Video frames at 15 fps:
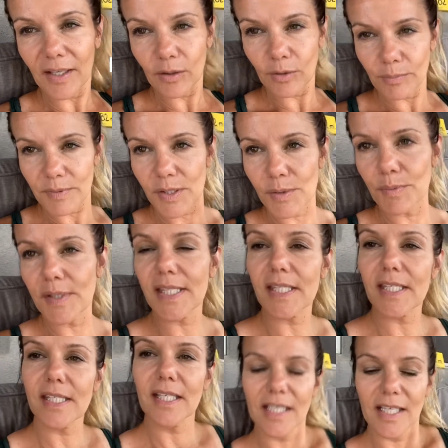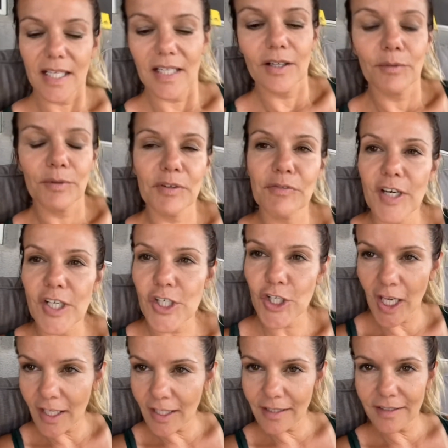hope this was
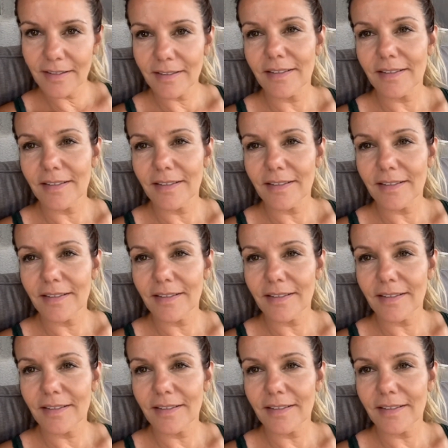refreshing.